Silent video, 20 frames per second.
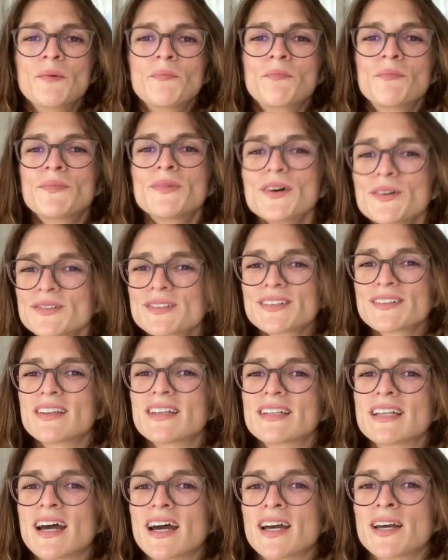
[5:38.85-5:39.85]
Most of the
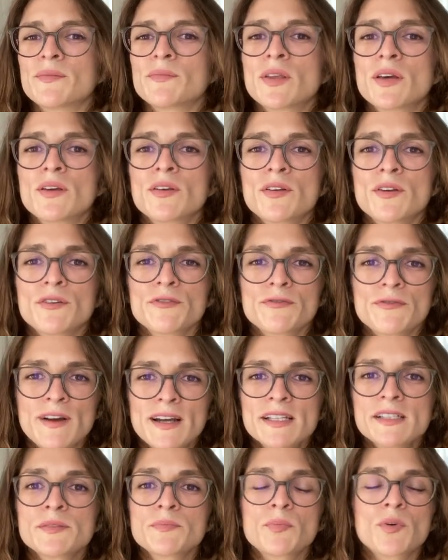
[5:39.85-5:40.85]
time, your
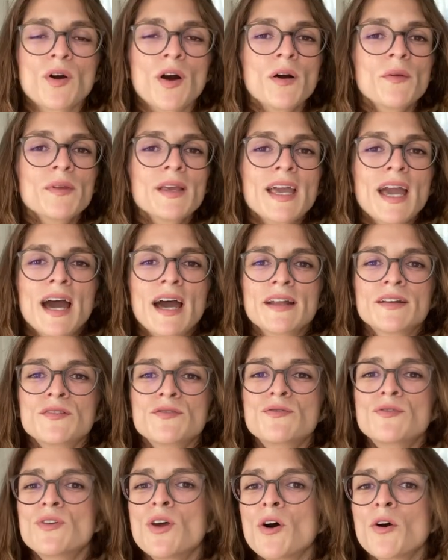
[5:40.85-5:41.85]
friends probably had
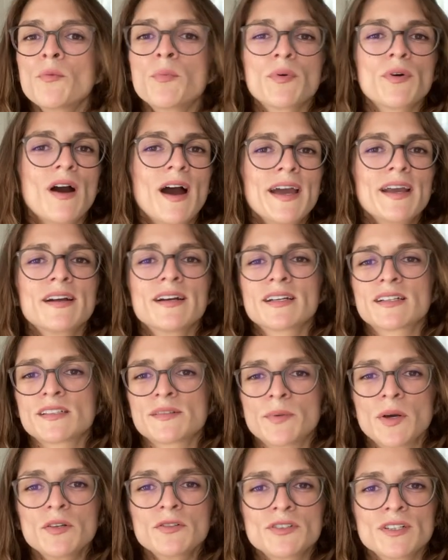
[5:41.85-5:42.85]
no prior
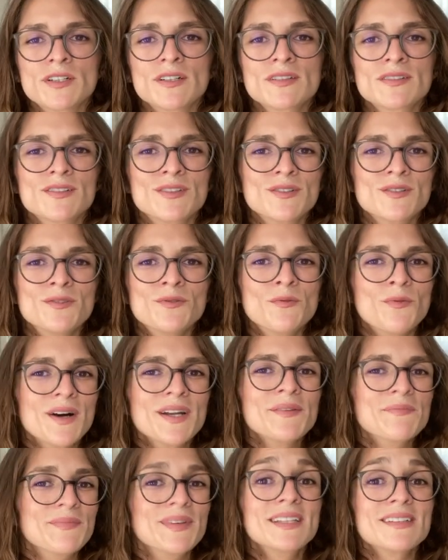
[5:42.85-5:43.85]
exposure to what
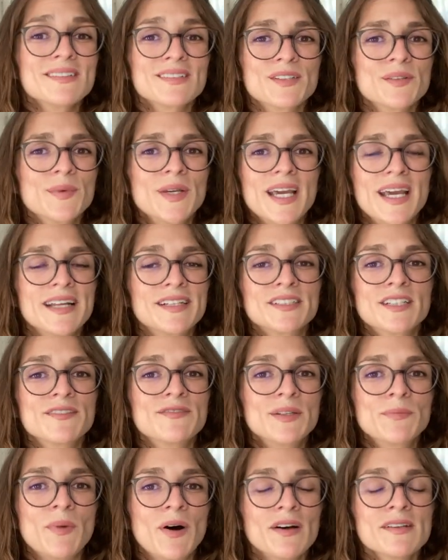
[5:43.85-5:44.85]
it means to be H I
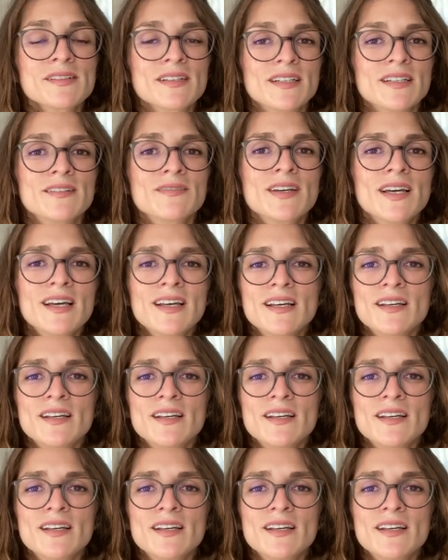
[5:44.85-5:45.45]
V positive.